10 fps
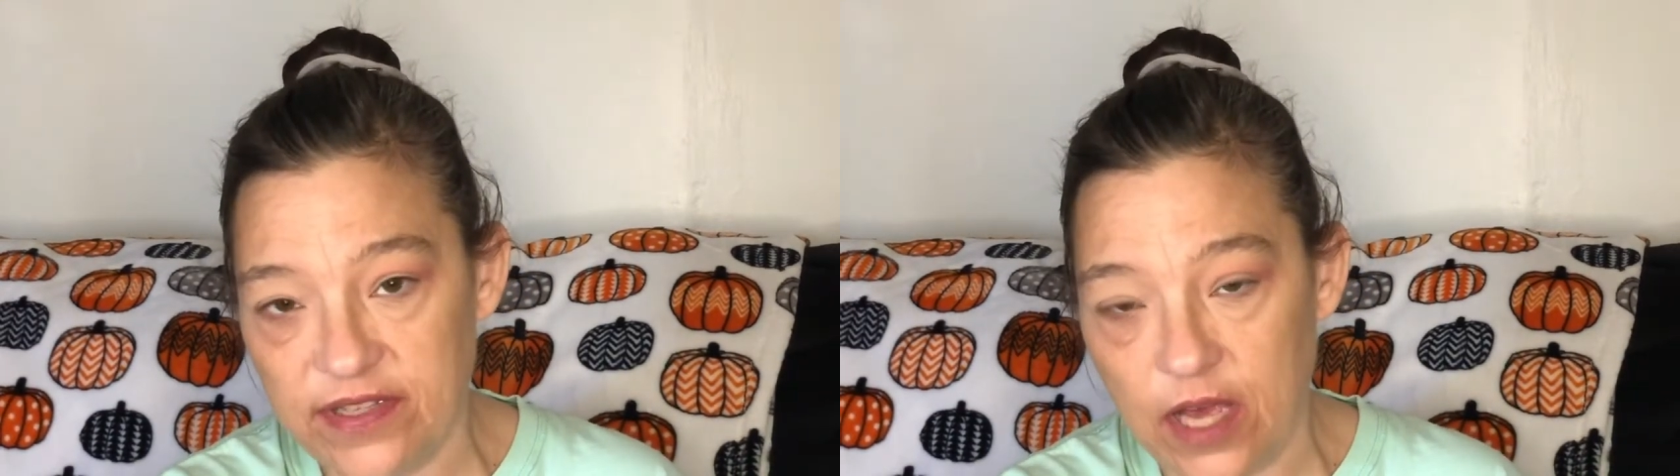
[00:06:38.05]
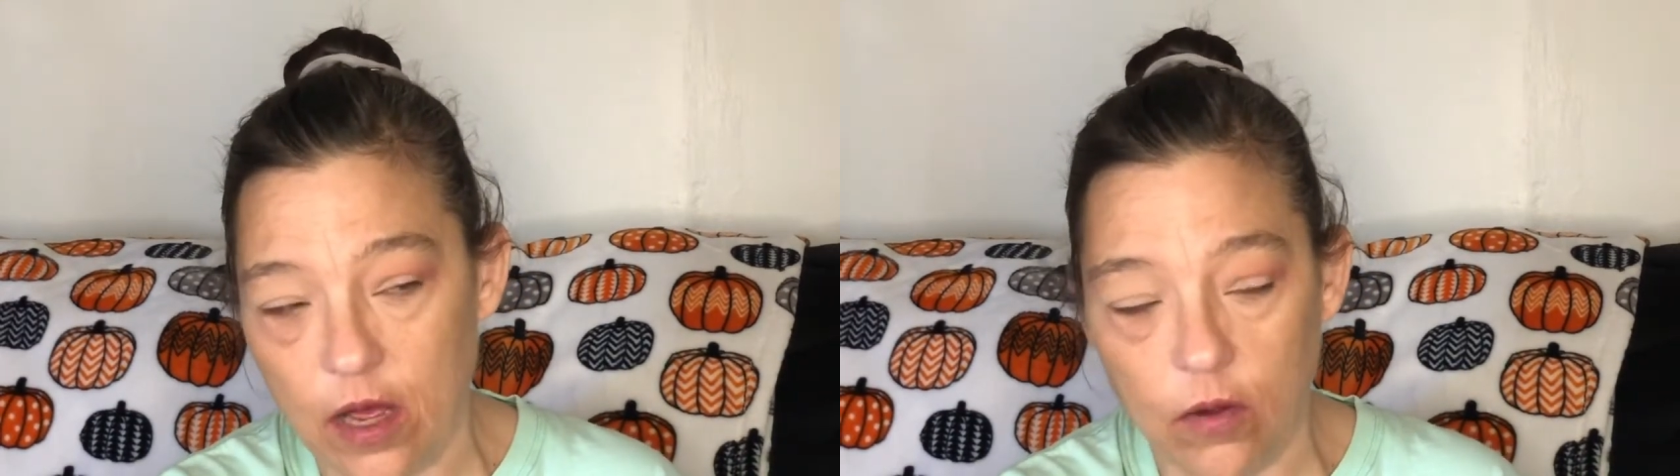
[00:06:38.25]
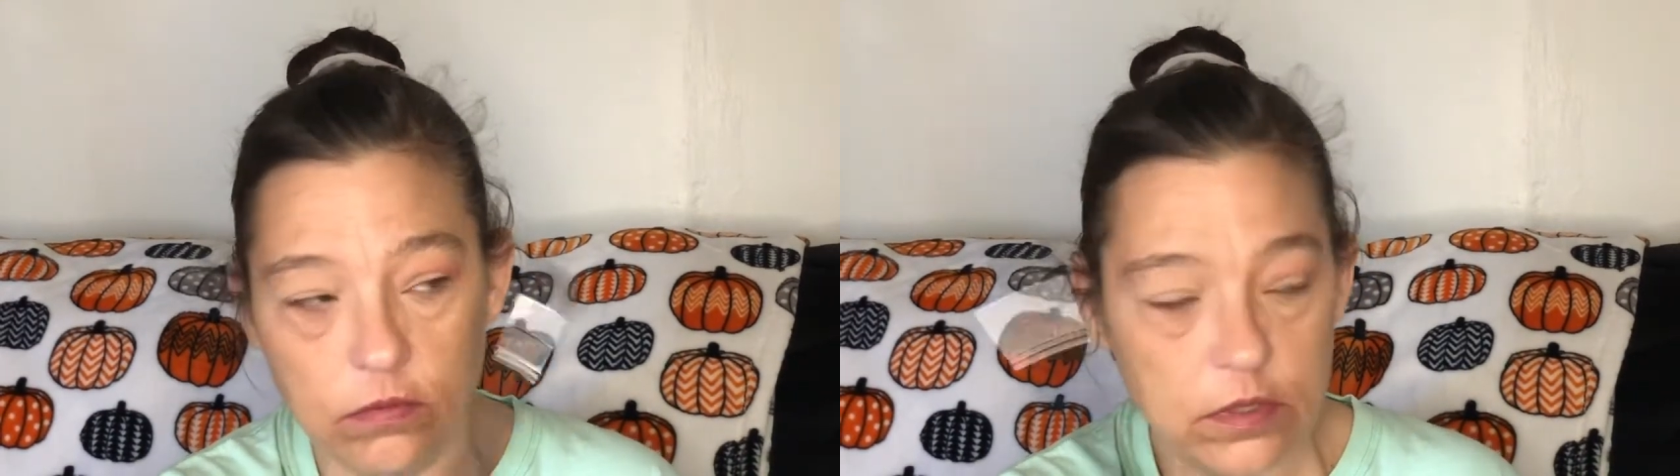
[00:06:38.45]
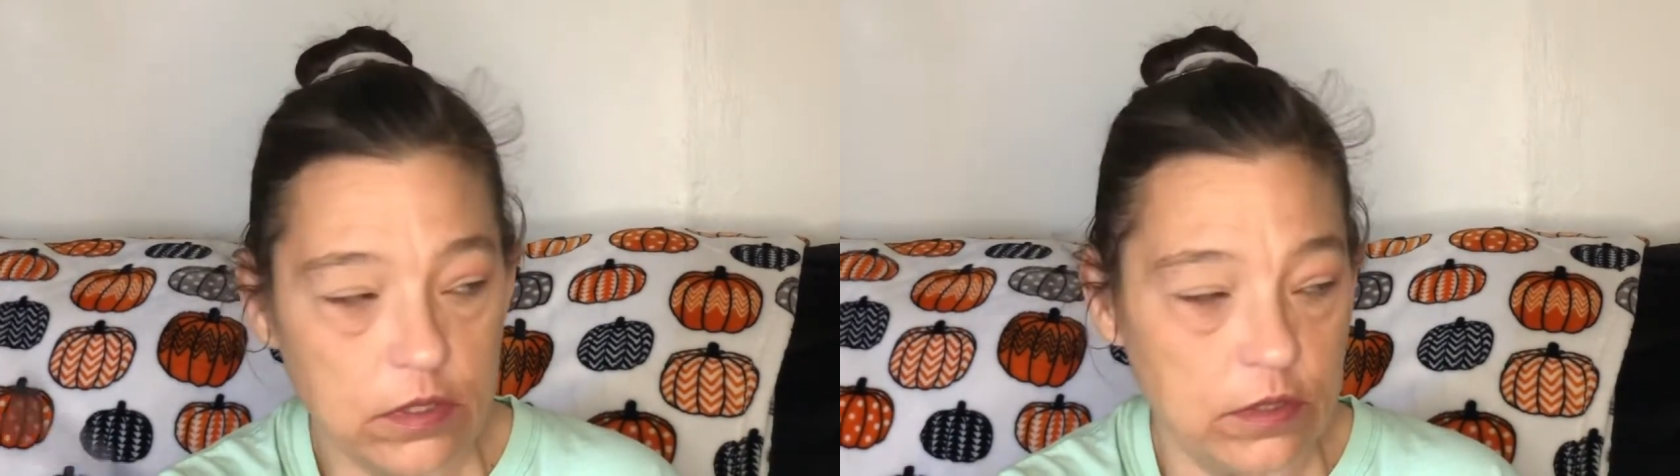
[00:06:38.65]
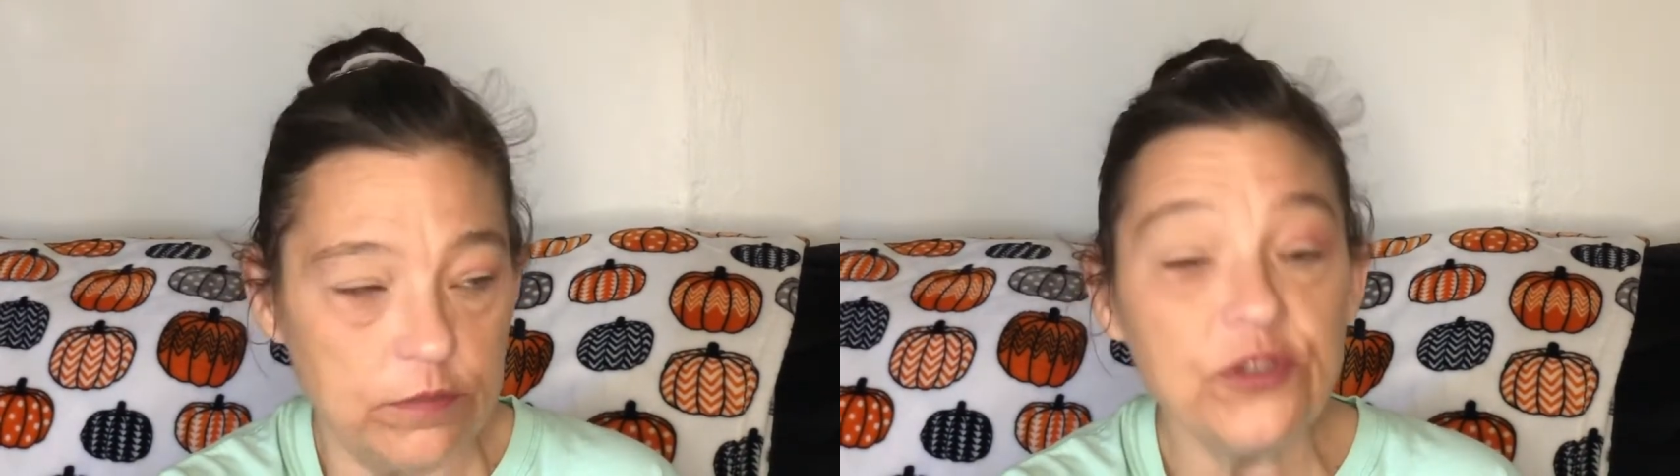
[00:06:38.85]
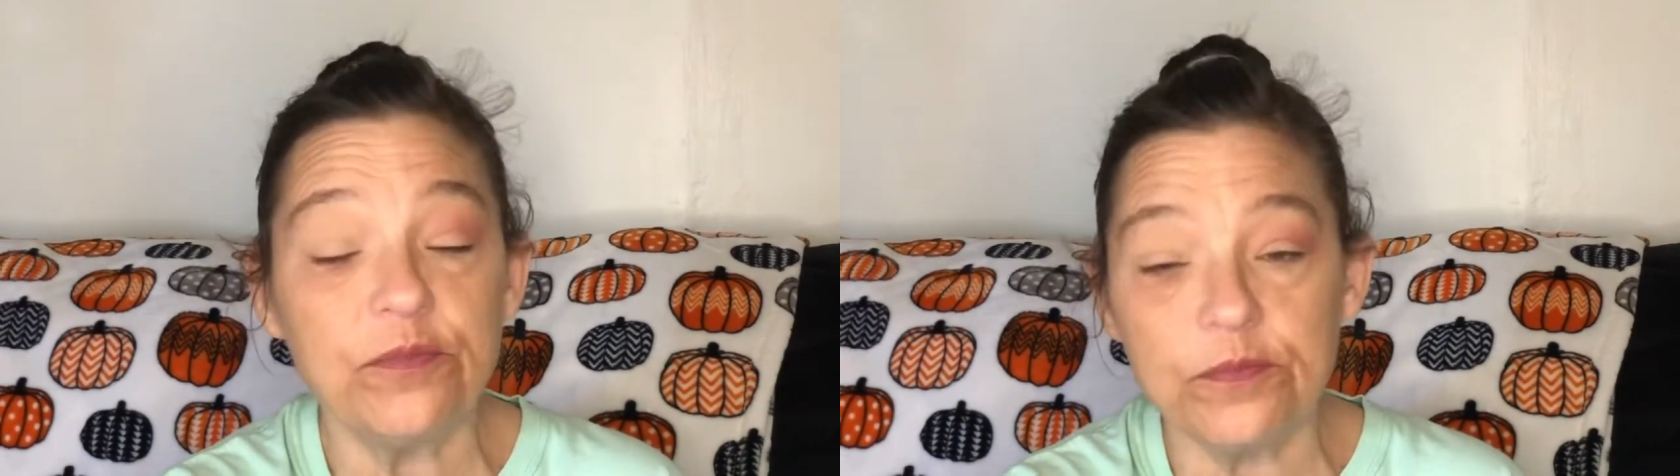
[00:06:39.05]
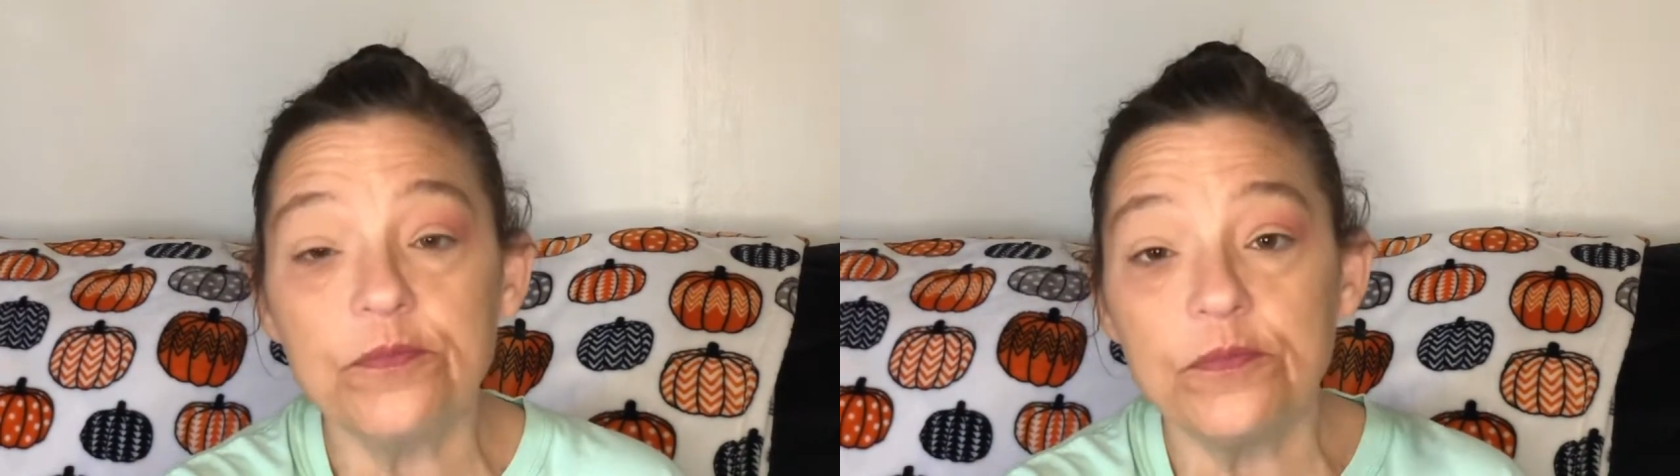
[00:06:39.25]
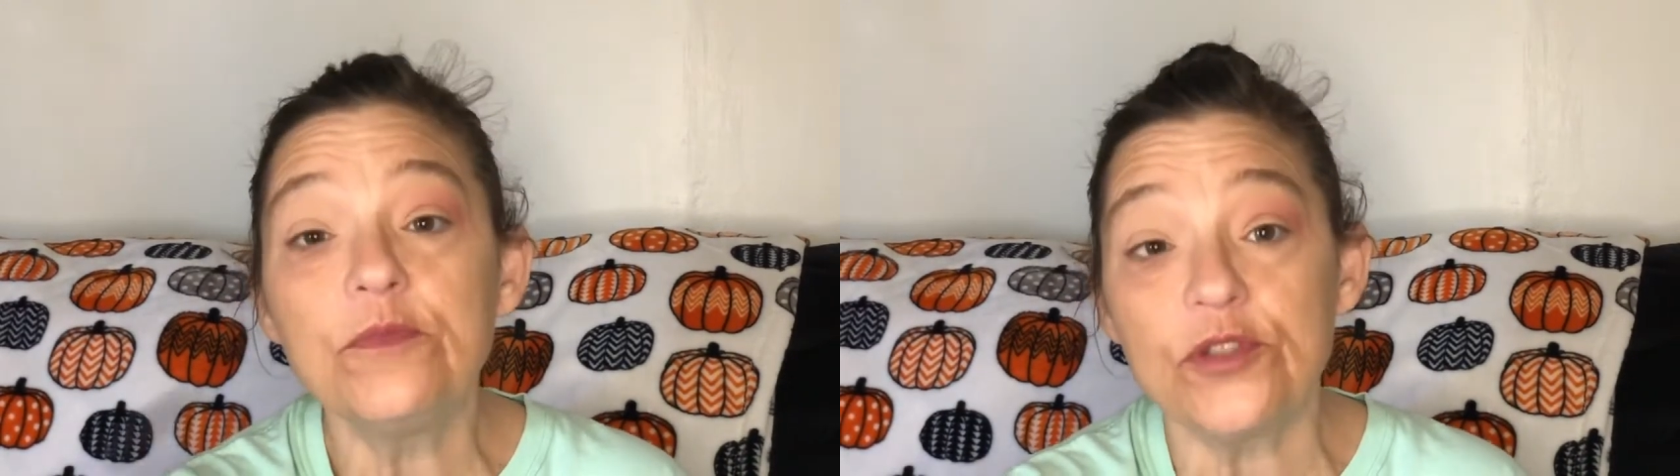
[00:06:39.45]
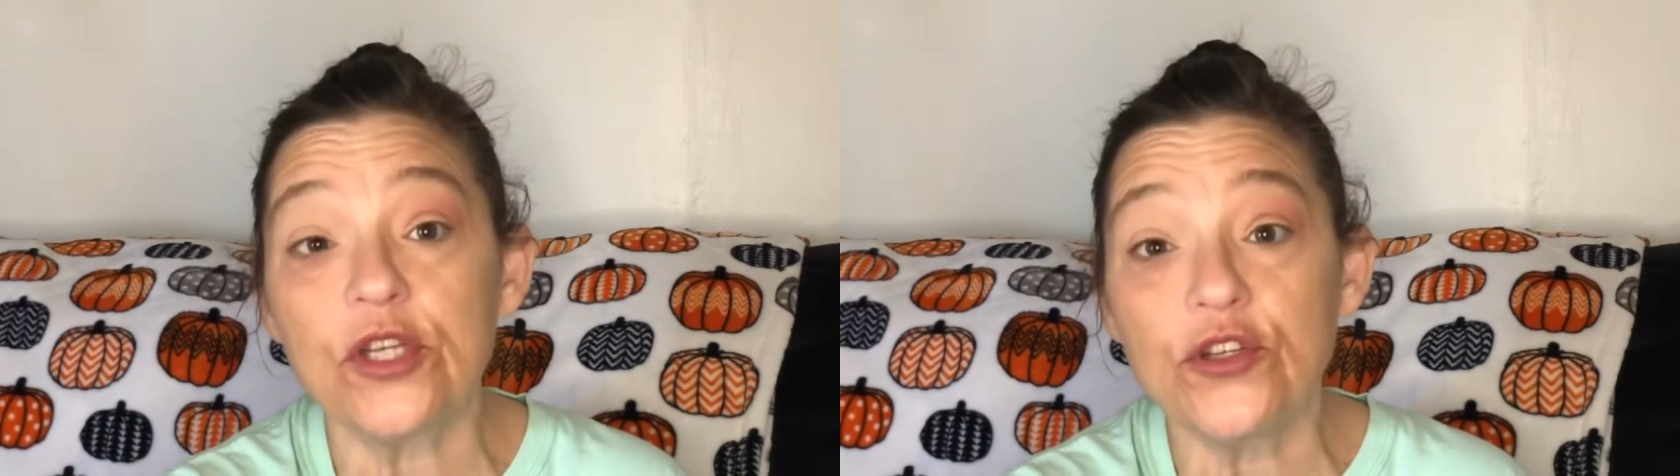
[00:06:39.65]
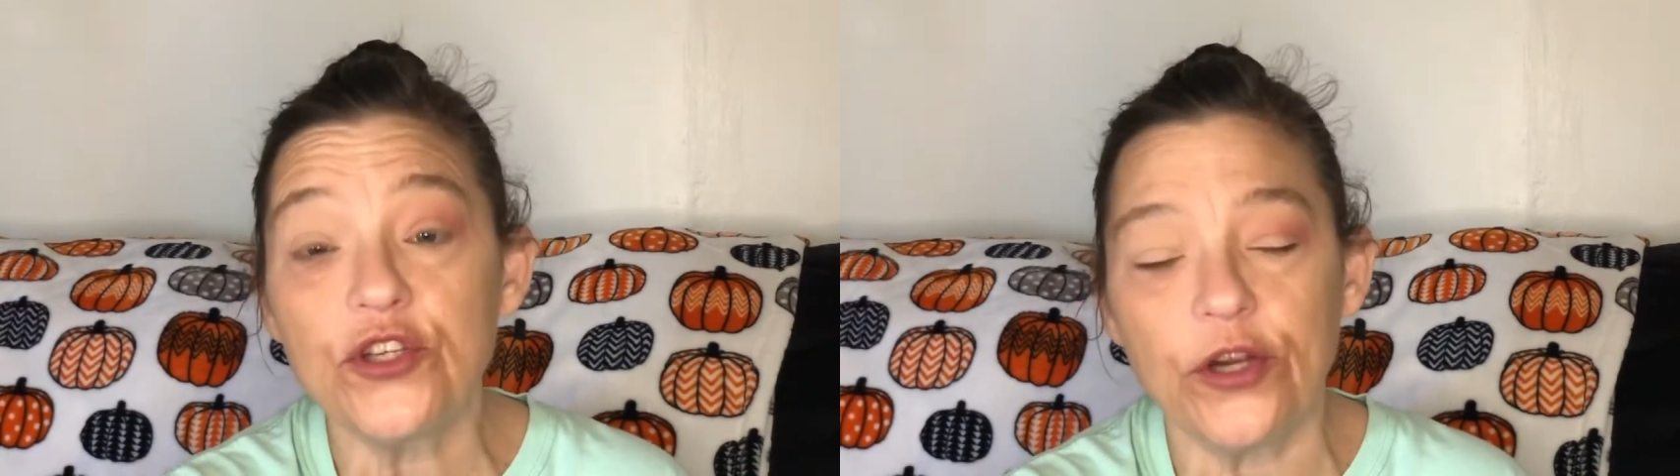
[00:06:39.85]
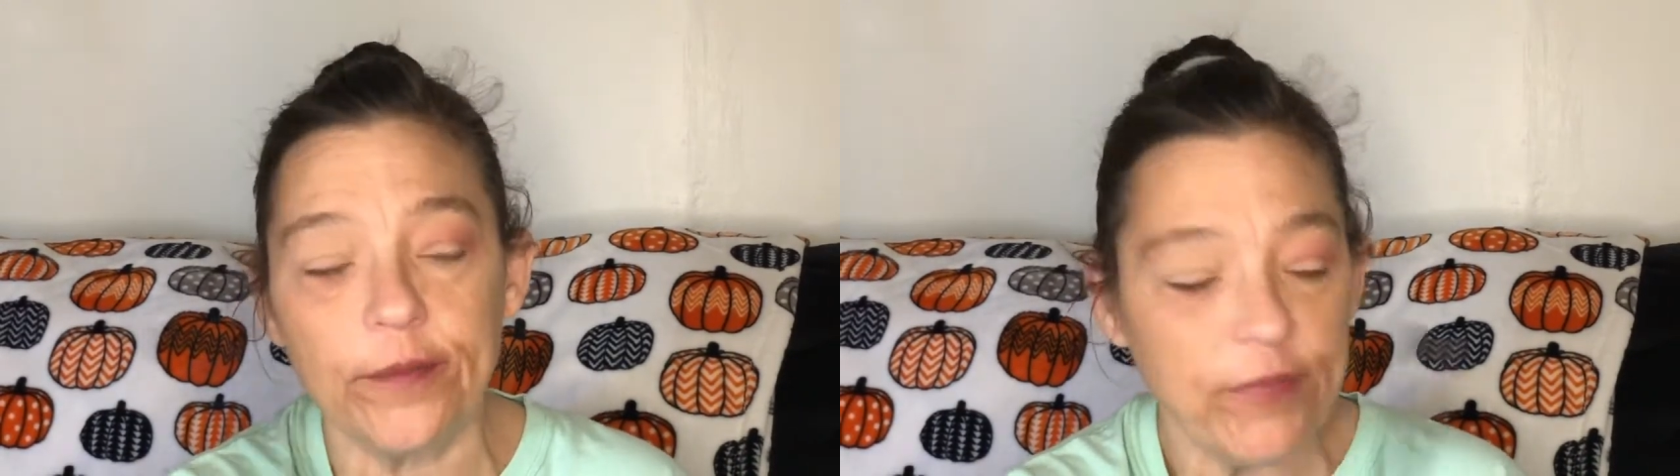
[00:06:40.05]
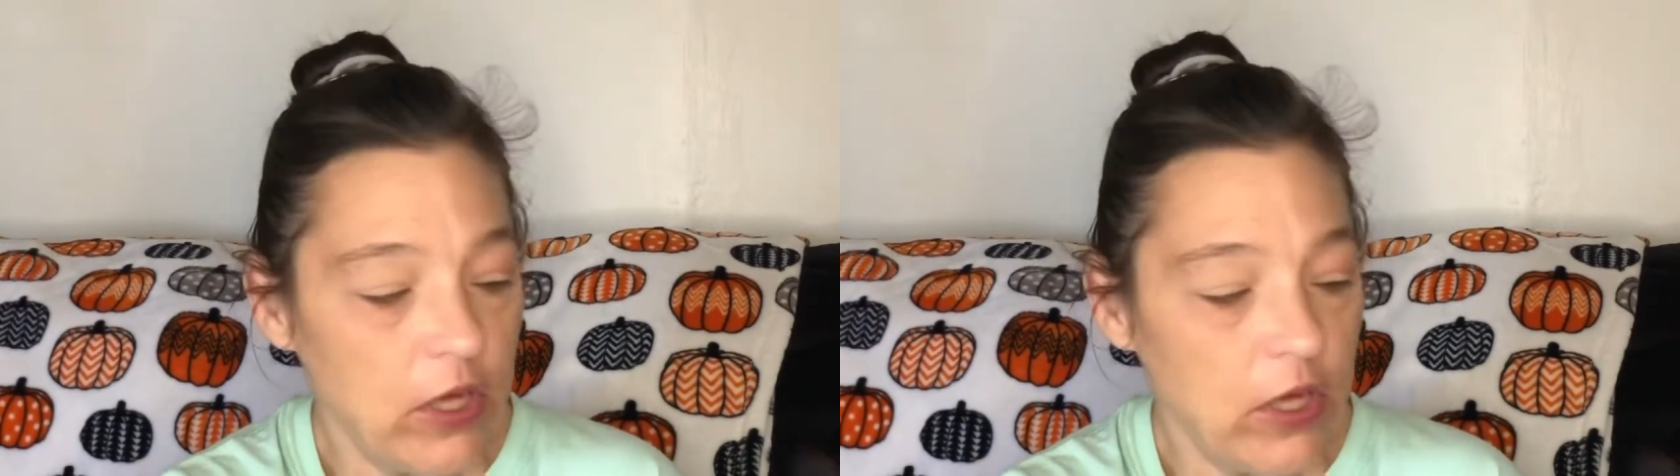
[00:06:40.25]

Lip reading: called. Social Security.